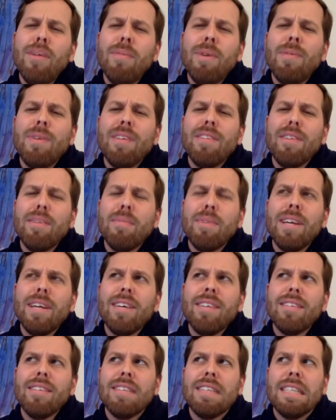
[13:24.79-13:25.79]
Maybe it's somebody
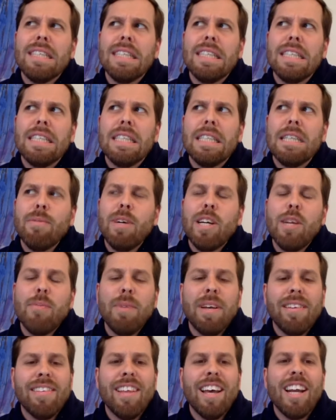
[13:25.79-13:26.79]
else. I might have
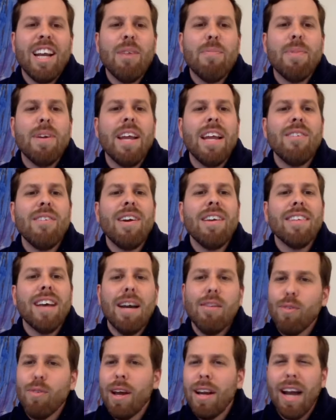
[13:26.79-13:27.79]
mixed that up. But anyways,
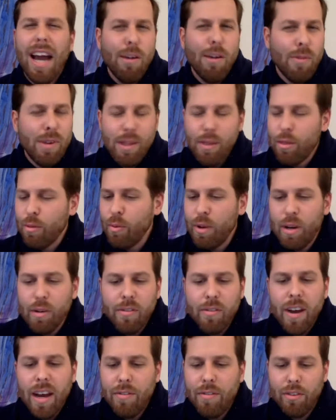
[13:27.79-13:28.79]
I read 3 to
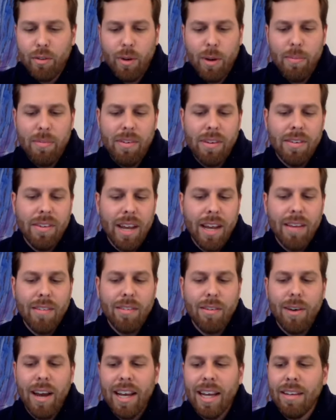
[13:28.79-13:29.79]
5 scripts a day.
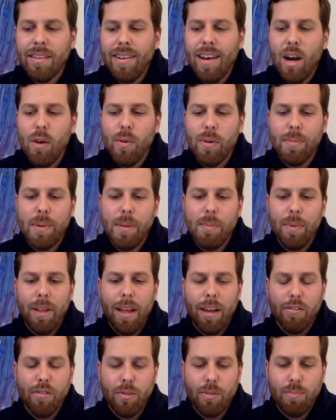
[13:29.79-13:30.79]
So I can tell when people
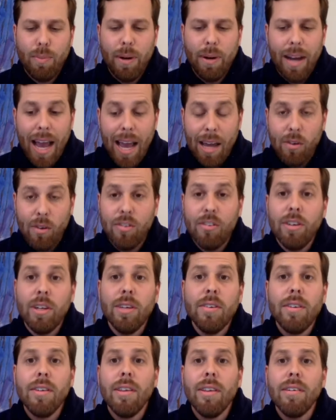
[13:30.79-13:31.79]
have put energy
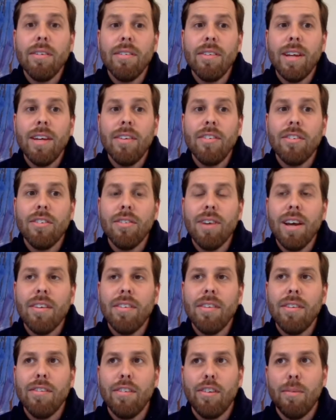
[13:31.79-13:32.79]
into their stage
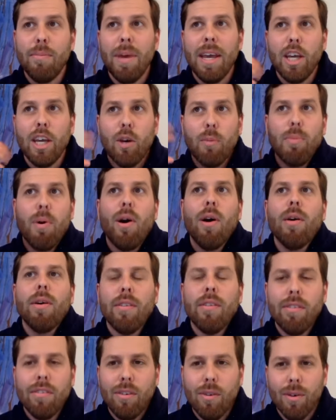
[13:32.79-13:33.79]
directions to make it a part
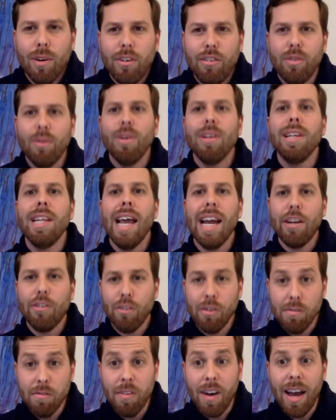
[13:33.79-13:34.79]
of the story, to
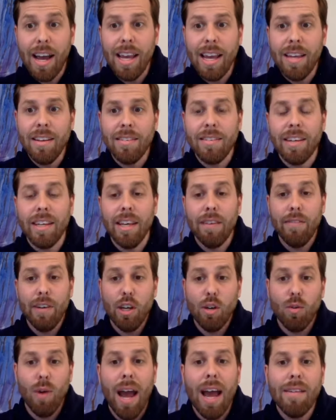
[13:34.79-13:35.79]
electrify it, to give it
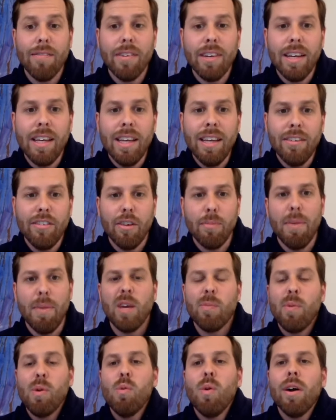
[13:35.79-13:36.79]
gravity, to
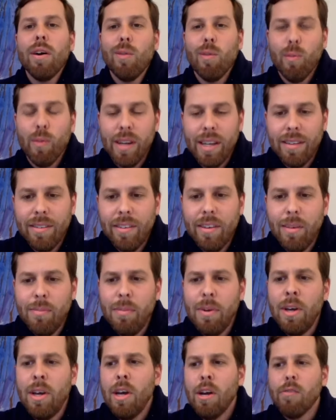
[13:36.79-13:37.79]
make me want to read
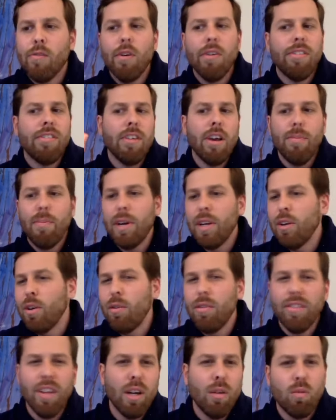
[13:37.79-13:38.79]
them, versus somebody
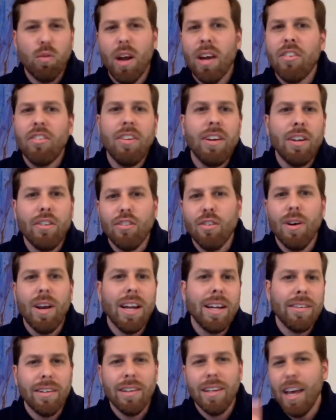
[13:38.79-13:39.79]
who's like rushing,
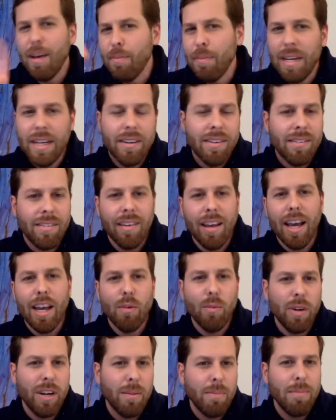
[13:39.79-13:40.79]
trying to let me
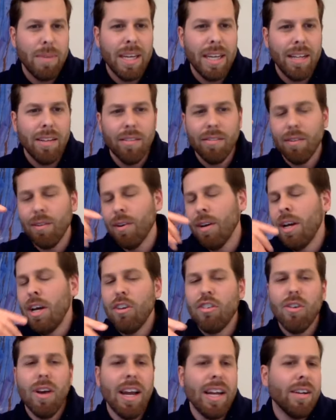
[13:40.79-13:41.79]
decide what it means or
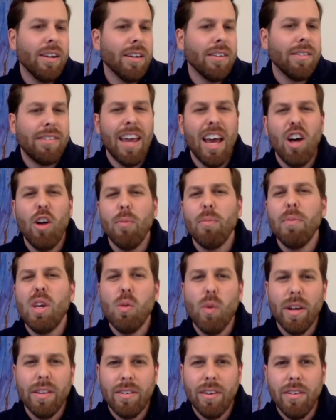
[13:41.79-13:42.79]
trying to tell me
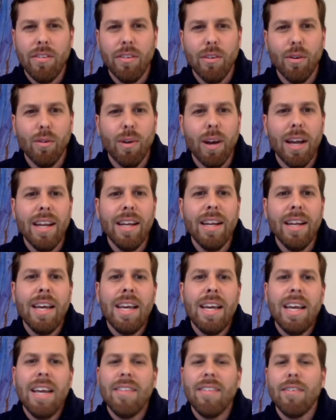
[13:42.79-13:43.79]
what to do, right?
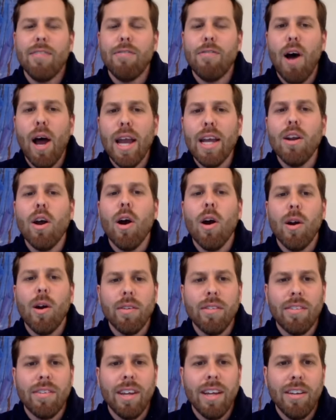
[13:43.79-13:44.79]
It's a fine
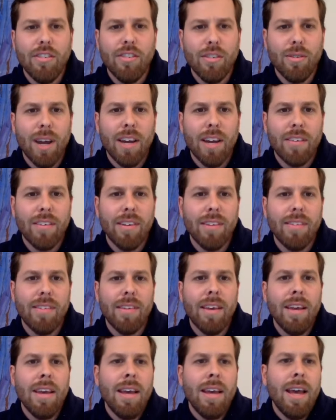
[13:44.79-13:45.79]
art, stage directions.
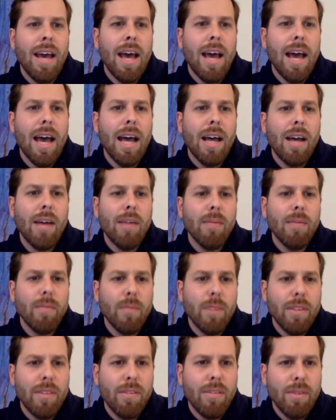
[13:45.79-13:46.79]

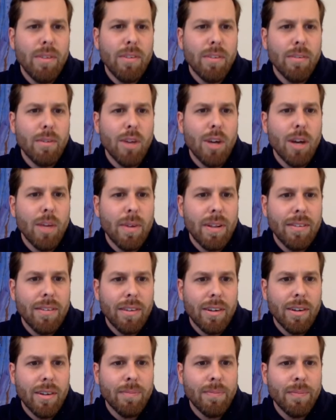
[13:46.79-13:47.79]
Let's read some comments
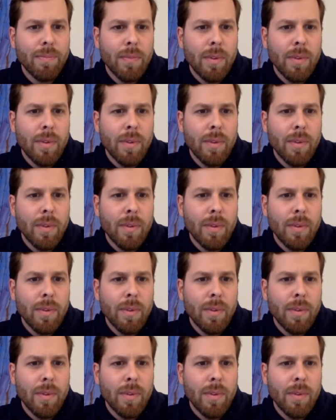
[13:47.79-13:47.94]
here.